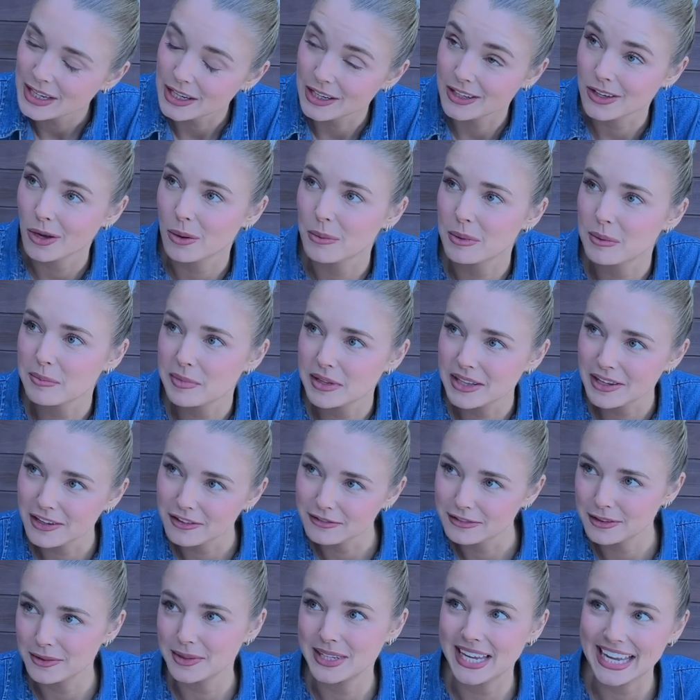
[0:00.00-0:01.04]
Comment below
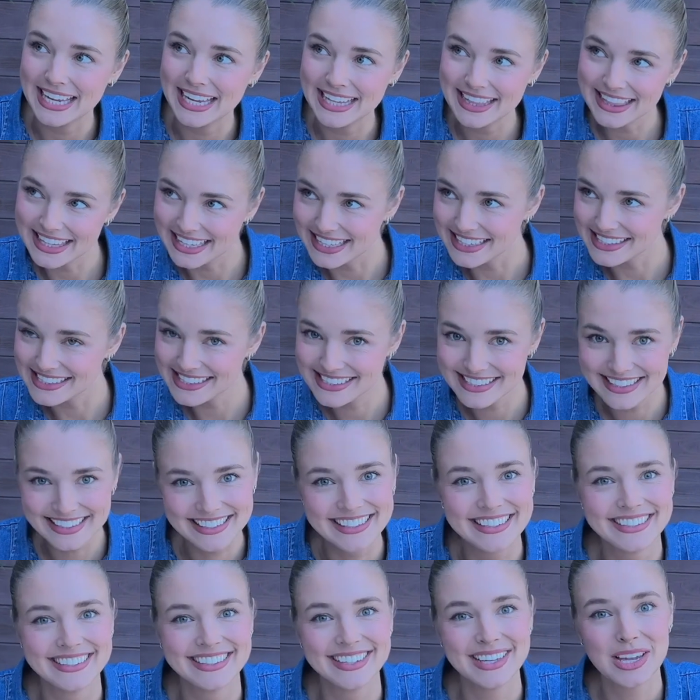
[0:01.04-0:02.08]
if you'd eat this.
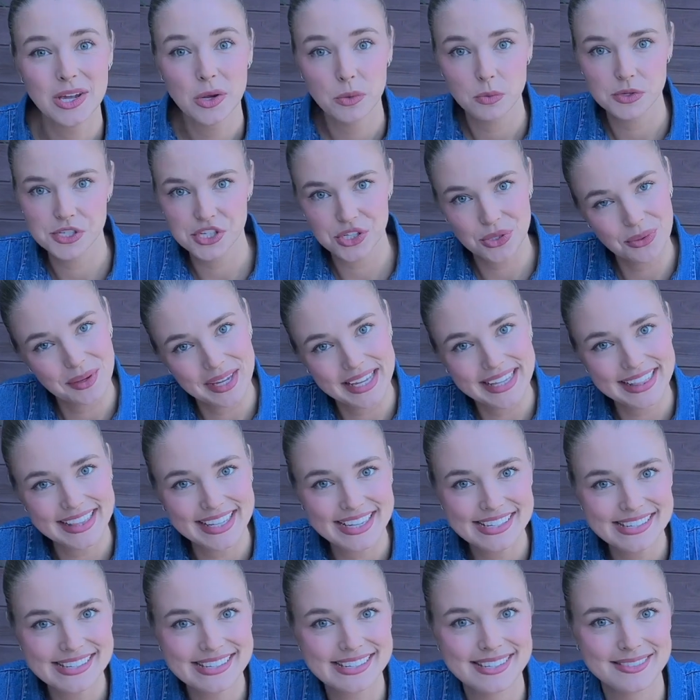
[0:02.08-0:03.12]
Would you eat
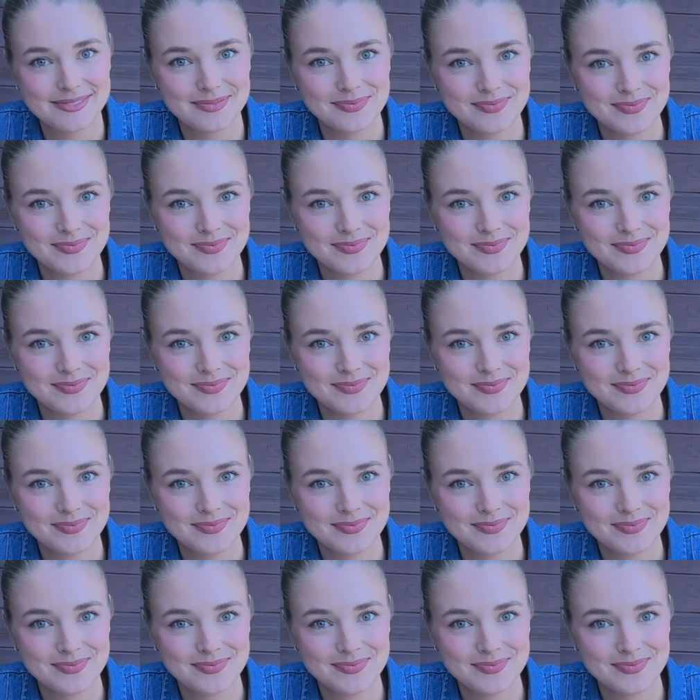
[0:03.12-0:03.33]
this?